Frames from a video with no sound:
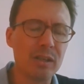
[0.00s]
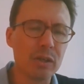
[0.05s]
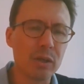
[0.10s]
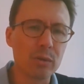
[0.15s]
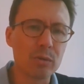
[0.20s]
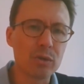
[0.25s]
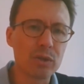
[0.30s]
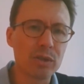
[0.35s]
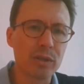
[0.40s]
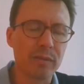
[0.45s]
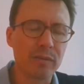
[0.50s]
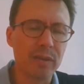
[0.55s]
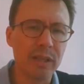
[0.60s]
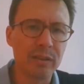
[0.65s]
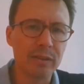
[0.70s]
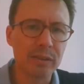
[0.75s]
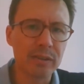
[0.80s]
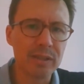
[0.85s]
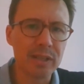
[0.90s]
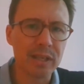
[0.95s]
notion of
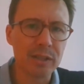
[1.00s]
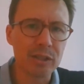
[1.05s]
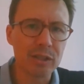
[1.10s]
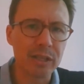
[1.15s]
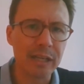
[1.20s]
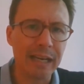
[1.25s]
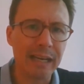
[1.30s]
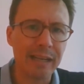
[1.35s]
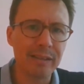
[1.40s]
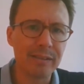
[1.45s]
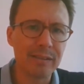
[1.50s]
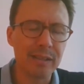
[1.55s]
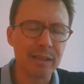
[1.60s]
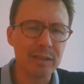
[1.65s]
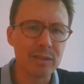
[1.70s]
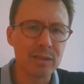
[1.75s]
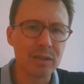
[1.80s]
intersectionality,